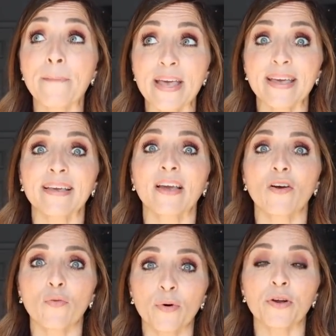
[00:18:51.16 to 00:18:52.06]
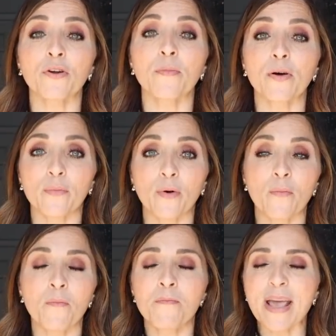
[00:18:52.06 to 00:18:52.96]
big room
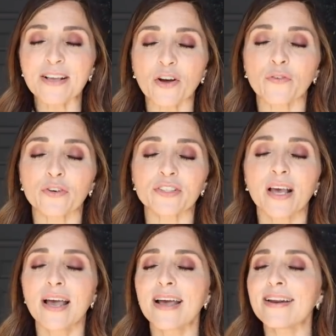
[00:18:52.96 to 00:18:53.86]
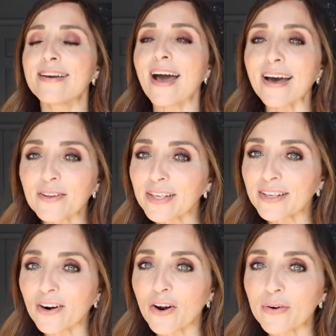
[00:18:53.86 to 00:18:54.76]
makeovers, not only
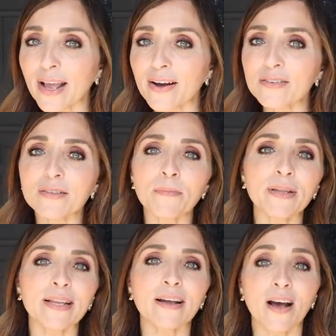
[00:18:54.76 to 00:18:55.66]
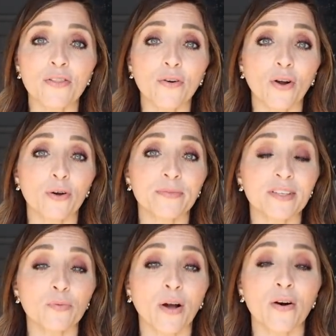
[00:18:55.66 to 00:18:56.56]
in our own house, but in other homes
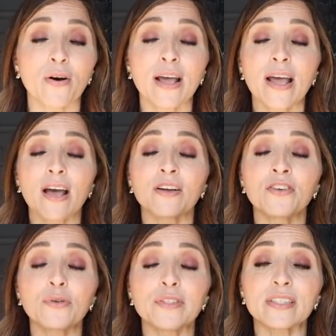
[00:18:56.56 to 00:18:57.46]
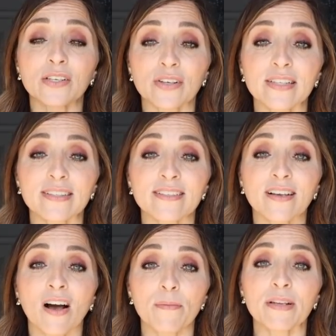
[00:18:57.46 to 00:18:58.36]
as well. A new series is
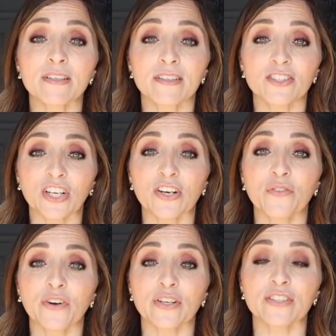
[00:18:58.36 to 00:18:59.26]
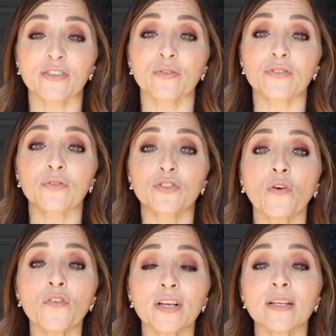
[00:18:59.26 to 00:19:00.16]
coming to this channel very soon. So
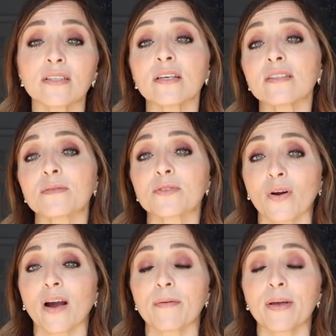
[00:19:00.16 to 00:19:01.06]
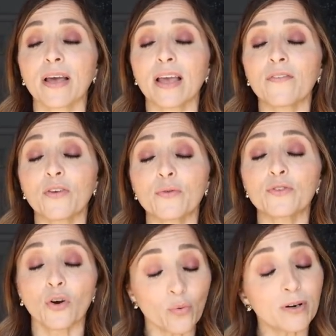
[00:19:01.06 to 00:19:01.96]
don't forget to hit subscribe if you
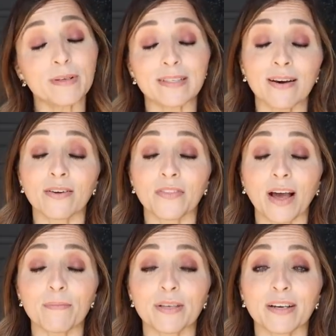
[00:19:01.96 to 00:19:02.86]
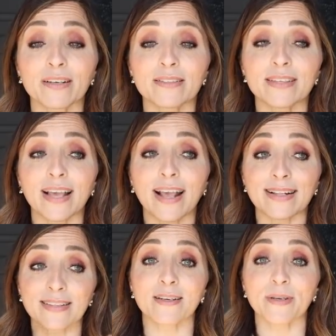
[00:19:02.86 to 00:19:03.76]
don't want to miss on that because
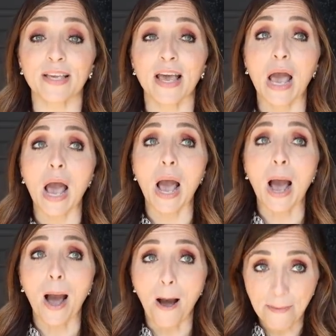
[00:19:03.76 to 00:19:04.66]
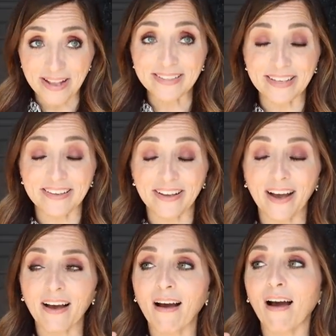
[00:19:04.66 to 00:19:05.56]
it's going to be amazing
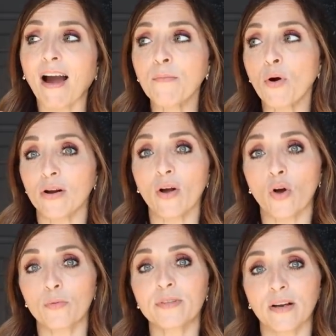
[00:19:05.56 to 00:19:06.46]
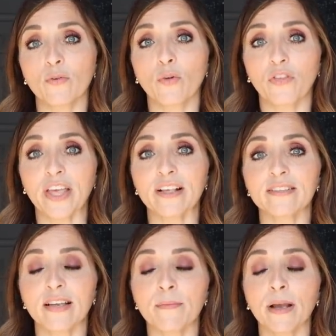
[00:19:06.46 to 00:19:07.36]
I brought home several
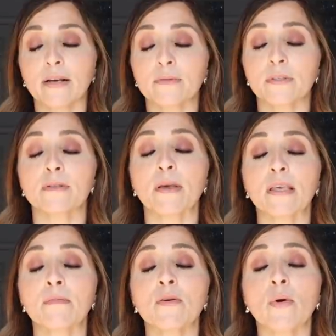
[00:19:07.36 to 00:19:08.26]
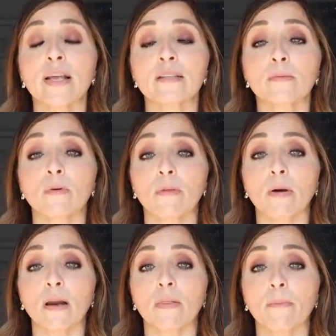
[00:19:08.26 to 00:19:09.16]
things and my husband is making me wait to pull
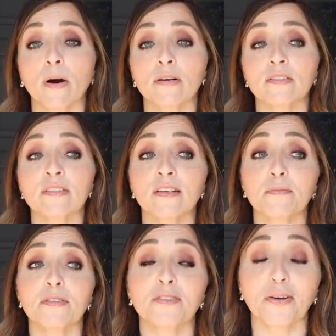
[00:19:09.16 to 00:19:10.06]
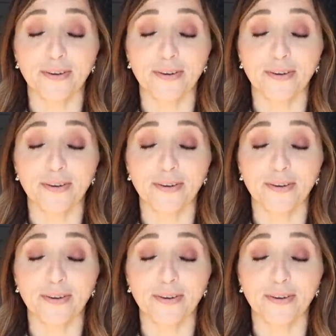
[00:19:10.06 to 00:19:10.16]
them out of the boxes and I'm so